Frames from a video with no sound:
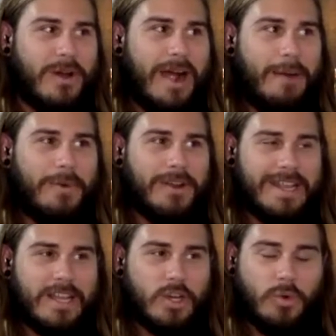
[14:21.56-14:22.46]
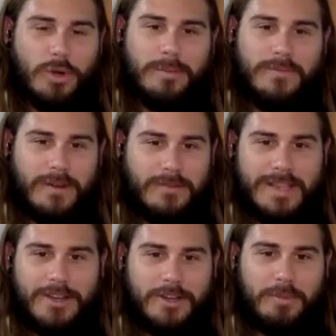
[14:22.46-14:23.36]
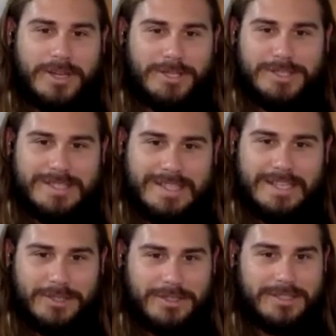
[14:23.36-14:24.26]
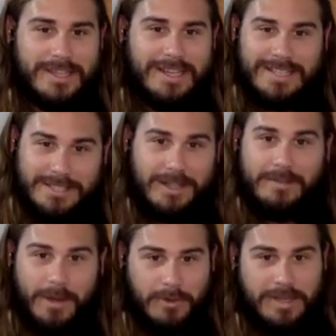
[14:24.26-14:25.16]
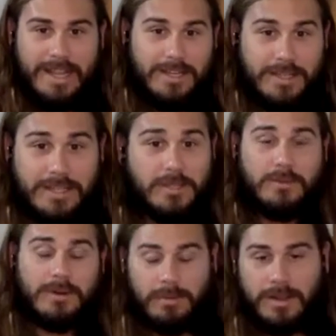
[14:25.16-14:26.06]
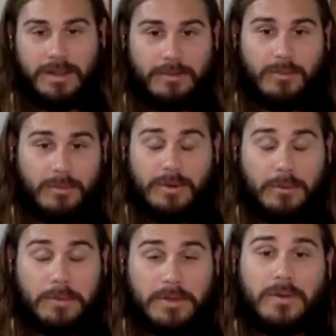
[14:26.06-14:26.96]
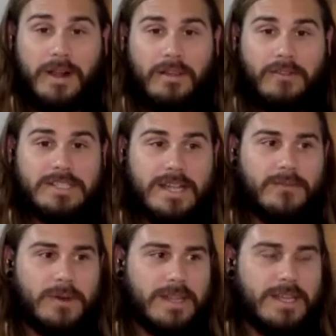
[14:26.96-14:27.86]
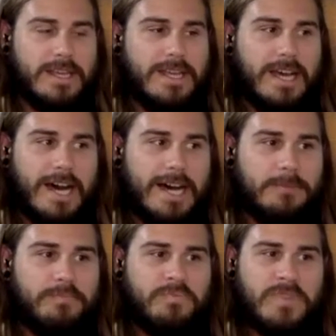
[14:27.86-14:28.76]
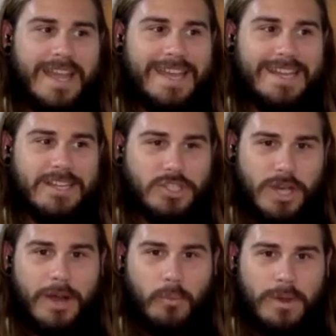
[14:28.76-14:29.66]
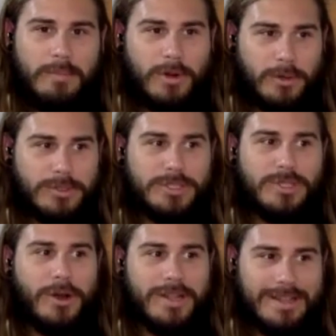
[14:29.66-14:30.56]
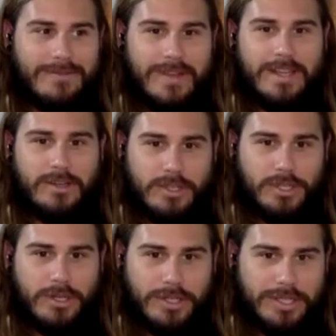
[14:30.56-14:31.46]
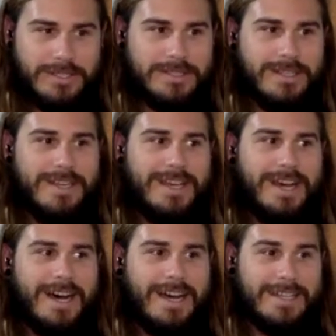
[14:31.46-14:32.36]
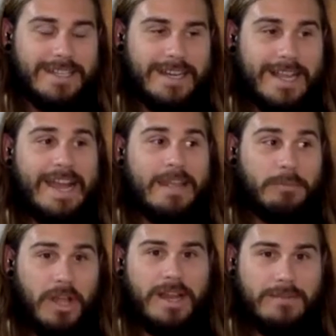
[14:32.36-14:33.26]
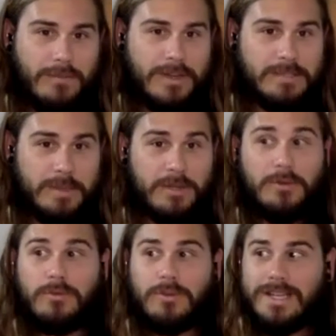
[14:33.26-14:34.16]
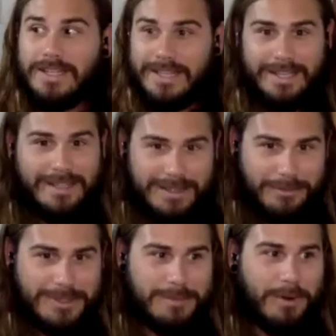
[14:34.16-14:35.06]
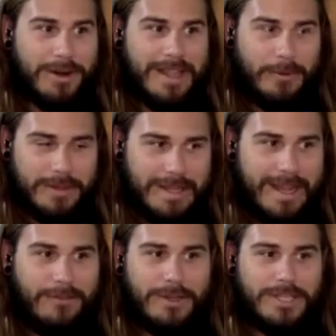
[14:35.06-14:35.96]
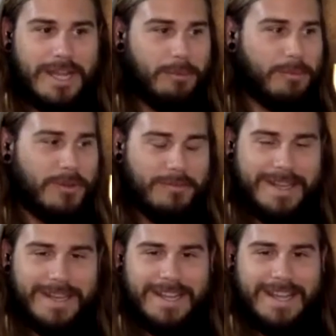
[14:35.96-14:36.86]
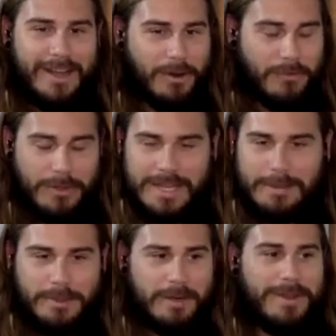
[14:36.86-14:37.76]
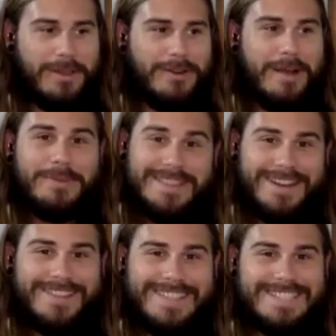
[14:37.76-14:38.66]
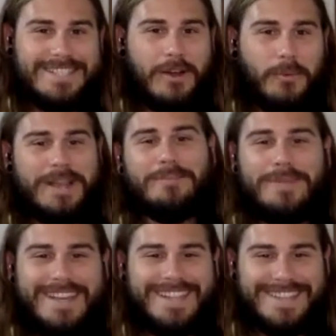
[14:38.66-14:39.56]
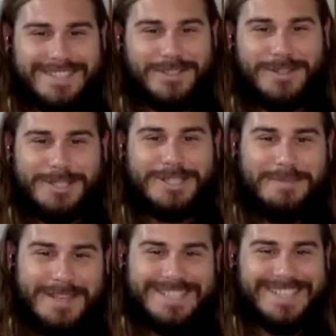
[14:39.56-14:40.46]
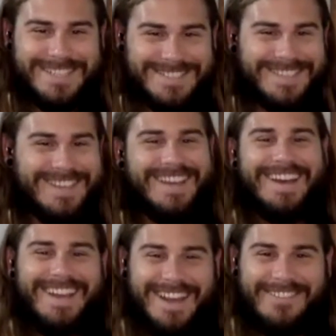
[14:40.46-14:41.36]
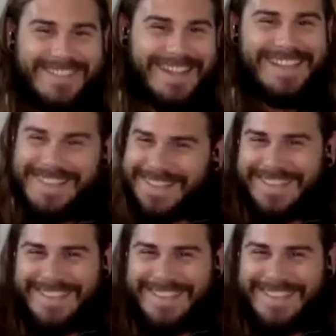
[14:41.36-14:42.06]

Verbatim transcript: I'm on like a group for Vineyard preachers and teachers. I still have my ordination. That's who we're really we're we're doing all of our stuff with. Um, And John Wimber, who started the Vineyard churches, uh, and then a guy named Lonnie Frisbee, who really was a part of that with the Calvary Chapel movement. I don't know if those names ring a bell or not, but they're listed on Wikipedia as Christian mystics. And I'm like, right.